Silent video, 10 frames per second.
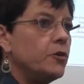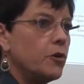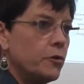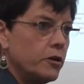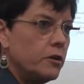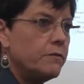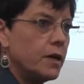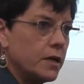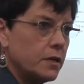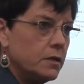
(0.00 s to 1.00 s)
go to
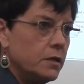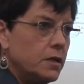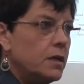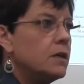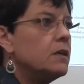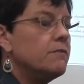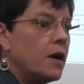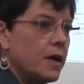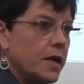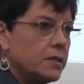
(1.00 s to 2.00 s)
Nevada,
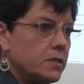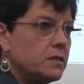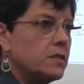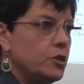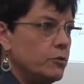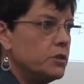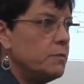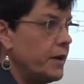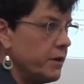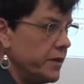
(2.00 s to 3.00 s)
Nevada has to see you as
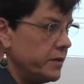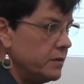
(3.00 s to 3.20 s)
married.